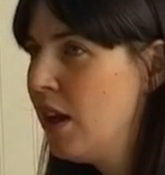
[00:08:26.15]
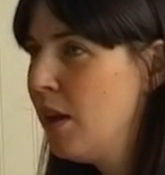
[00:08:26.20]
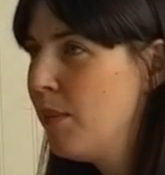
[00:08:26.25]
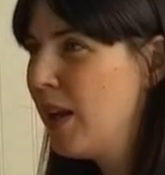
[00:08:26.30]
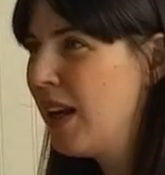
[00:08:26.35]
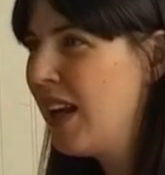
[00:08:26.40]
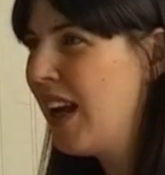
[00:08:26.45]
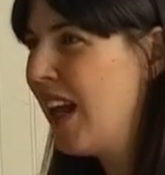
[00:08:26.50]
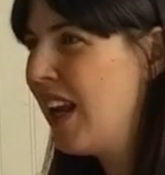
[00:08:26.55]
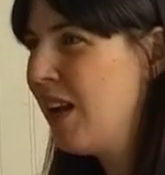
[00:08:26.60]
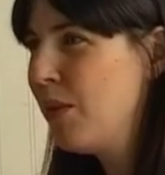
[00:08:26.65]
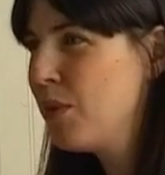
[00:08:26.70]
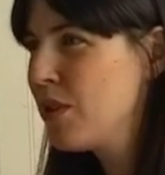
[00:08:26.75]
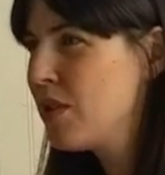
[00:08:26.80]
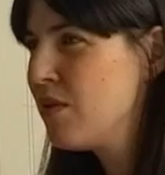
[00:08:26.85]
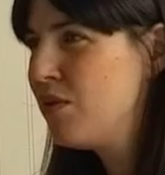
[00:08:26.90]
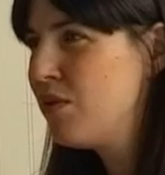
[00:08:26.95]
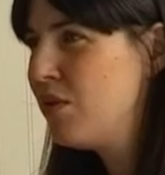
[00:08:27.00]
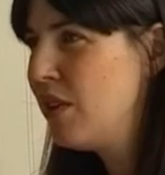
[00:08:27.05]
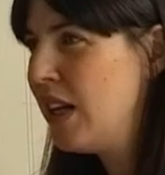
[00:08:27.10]
But again, it
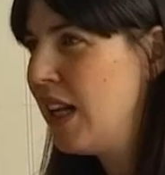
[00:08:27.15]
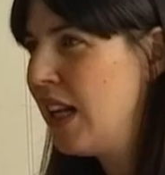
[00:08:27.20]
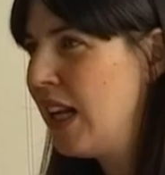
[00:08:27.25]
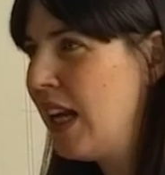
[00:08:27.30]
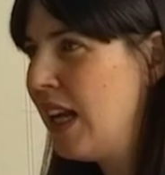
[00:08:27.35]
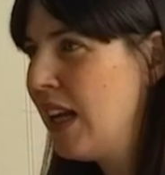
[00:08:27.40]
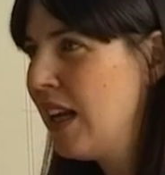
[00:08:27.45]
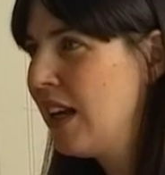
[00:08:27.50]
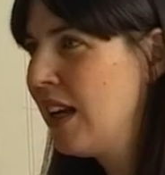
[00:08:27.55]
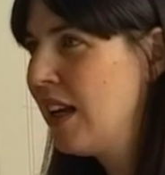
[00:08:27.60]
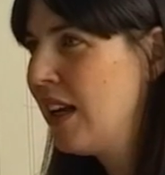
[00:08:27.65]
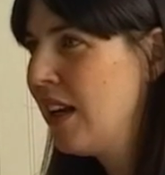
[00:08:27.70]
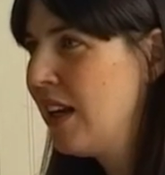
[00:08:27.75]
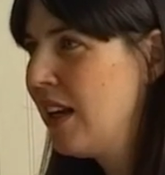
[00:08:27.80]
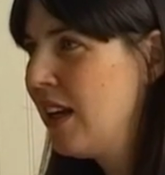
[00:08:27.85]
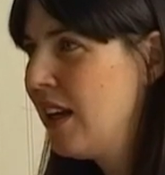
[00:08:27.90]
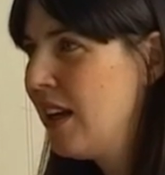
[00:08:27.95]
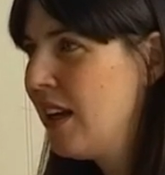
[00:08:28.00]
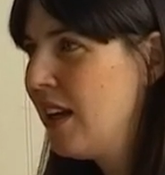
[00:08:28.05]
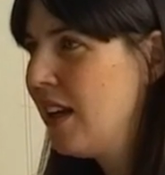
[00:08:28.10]
wasn't really
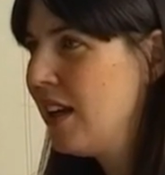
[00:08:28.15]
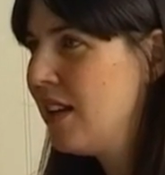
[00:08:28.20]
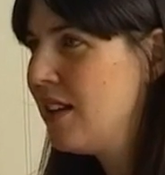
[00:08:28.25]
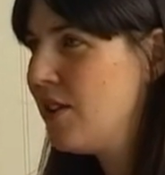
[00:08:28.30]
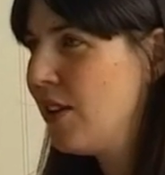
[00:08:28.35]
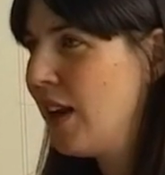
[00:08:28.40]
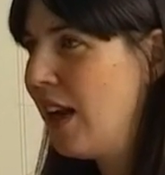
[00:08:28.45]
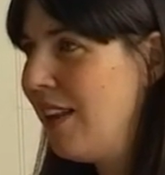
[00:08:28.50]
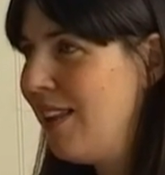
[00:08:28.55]
doing